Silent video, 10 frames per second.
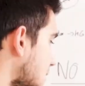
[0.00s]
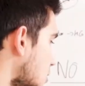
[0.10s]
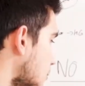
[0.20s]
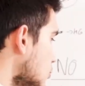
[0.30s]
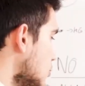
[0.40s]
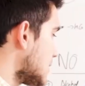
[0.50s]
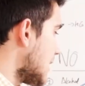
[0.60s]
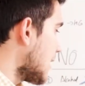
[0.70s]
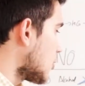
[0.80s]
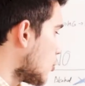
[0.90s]
The sixth point
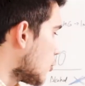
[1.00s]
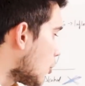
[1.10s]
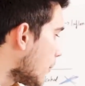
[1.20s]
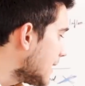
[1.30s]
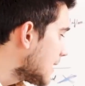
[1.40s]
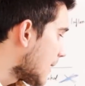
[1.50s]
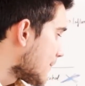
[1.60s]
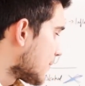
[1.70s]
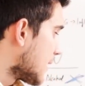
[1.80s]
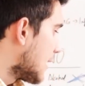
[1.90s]
is curcumin.
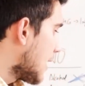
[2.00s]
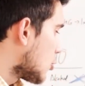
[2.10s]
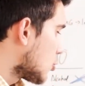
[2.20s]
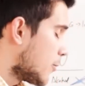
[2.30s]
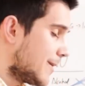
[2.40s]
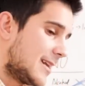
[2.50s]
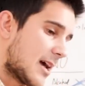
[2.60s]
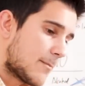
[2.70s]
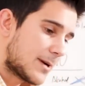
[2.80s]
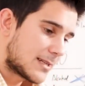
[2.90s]

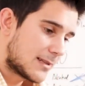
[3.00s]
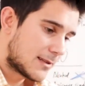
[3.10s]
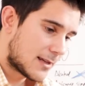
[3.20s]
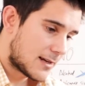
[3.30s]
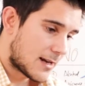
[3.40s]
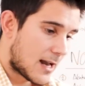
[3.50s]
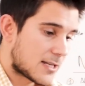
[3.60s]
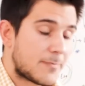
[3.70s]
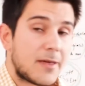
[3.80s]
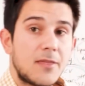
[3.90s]
Curcumin present in the spice
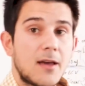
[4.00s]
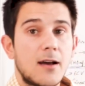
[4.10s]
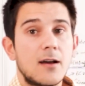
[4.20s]
turmeric.